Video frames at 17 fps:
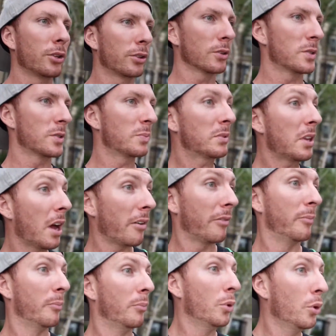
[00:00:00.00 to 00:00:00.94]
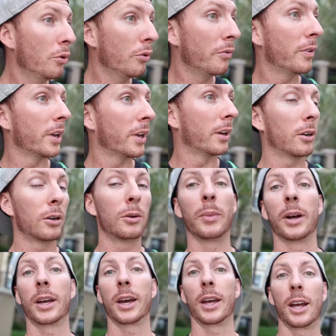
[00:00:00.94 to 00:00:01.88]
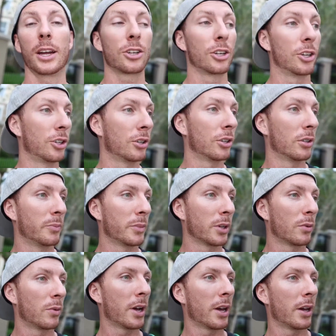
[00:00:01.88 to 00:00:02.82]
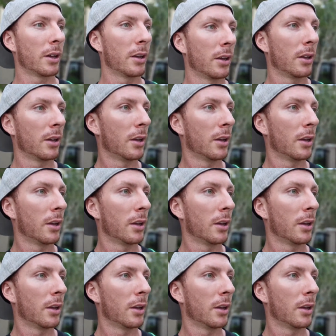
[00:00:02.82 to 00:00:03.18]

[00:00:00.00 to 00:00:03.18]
Look, there's stuff moving. Oh my God, I should chill and be quiet.